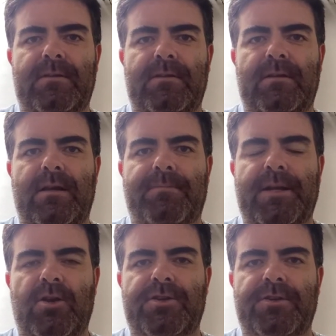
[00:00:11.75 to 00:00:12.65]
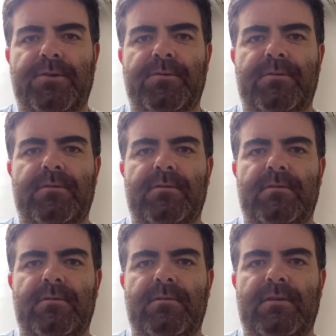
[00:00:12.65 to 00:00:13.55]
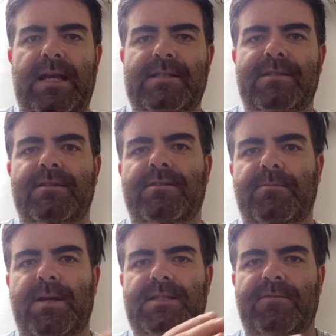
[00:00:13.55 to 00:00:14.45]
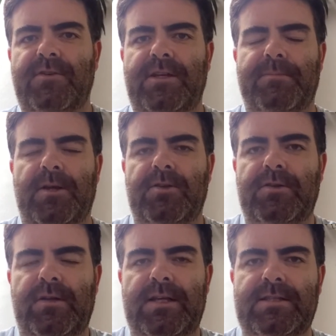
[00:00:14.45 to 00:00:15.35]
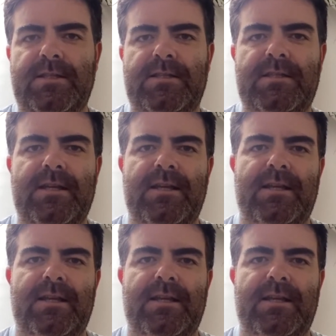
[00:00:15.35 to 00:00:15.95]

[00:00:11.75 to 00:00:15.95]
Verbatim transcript: parachute license to my civilian parachute license.